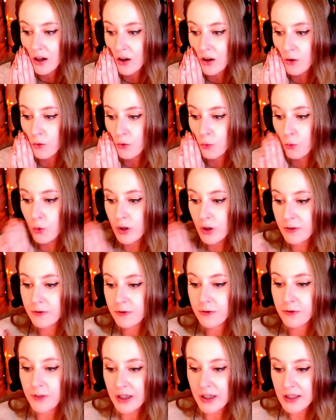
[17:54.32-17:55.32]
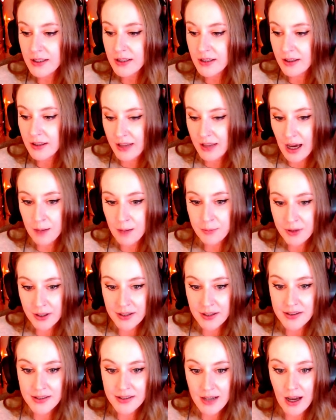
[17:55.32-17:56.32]
would fit that
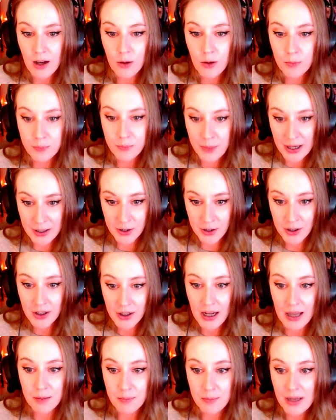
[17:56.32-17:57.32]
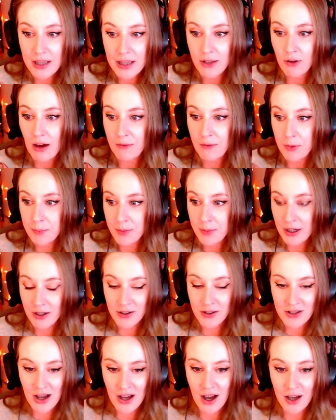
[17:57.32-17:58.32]
playstyle better and make you have a
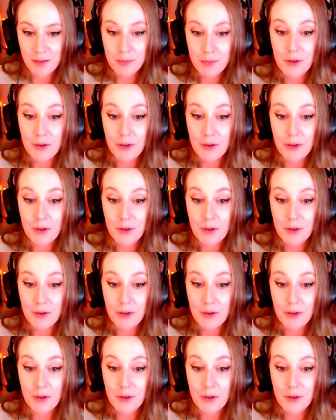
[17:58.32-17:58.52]
better time.